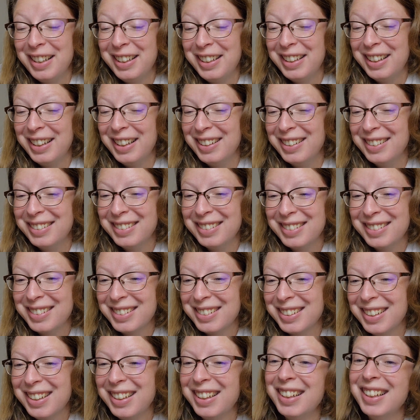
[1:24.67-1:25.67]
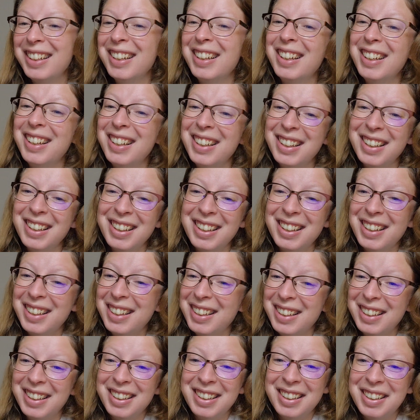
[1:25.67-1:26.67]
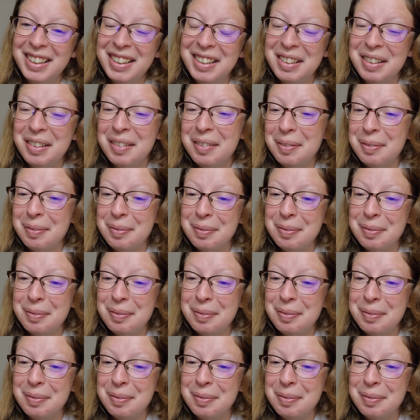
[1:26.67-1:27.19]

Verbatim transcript: I guess. Um,